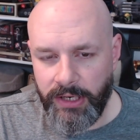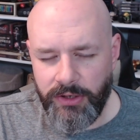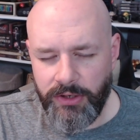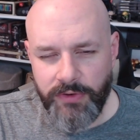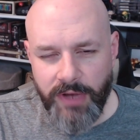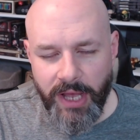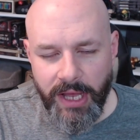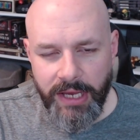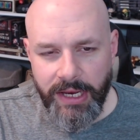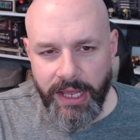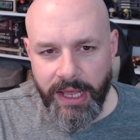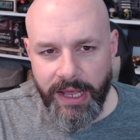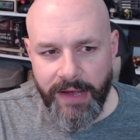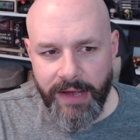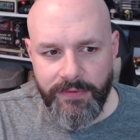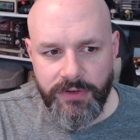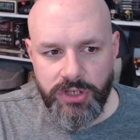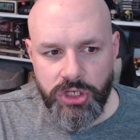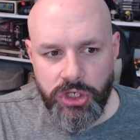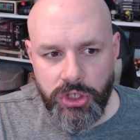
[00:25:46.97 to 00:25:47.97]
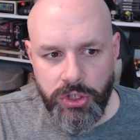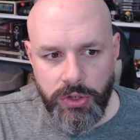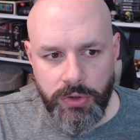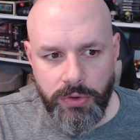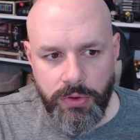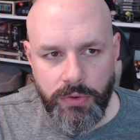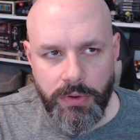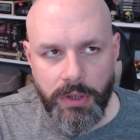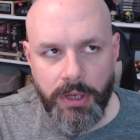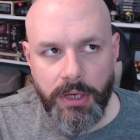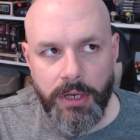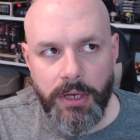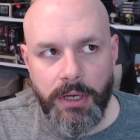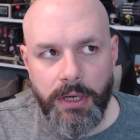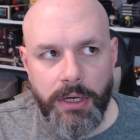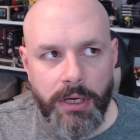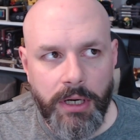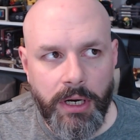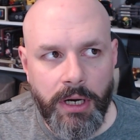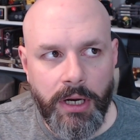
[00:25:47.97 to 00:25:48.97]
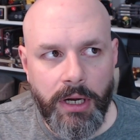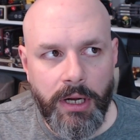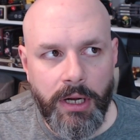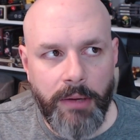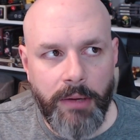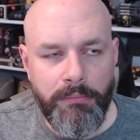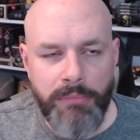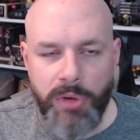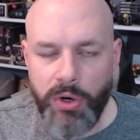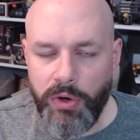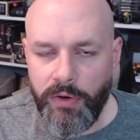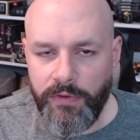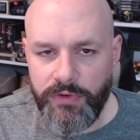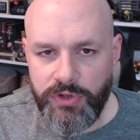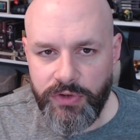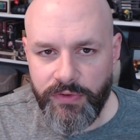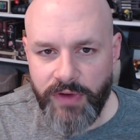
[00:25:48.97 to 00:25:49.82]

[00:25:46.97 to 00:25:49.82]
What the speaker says: And you kind of have two moves.